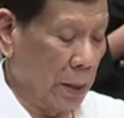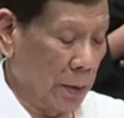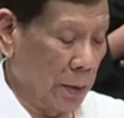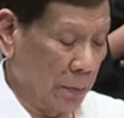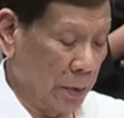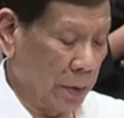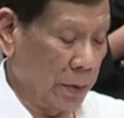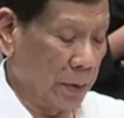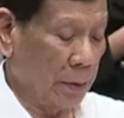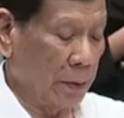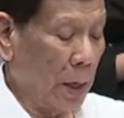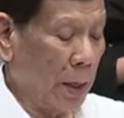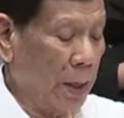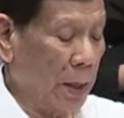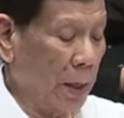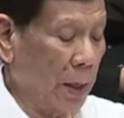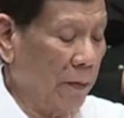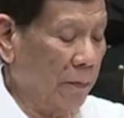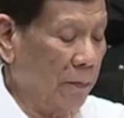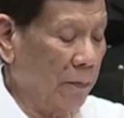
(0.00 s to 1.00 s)
element.
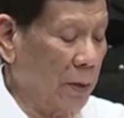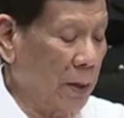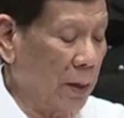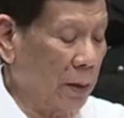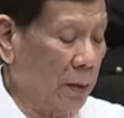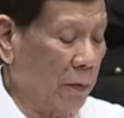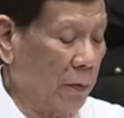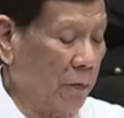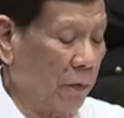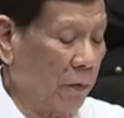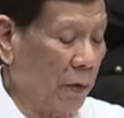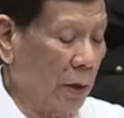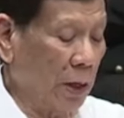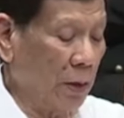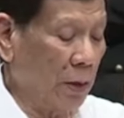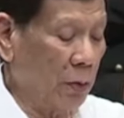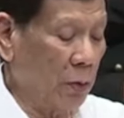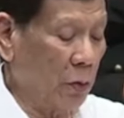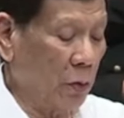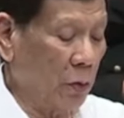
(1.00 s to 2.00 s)
I have not
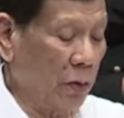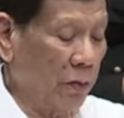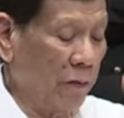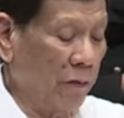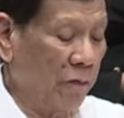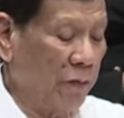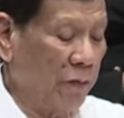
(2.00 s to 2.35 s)
failed to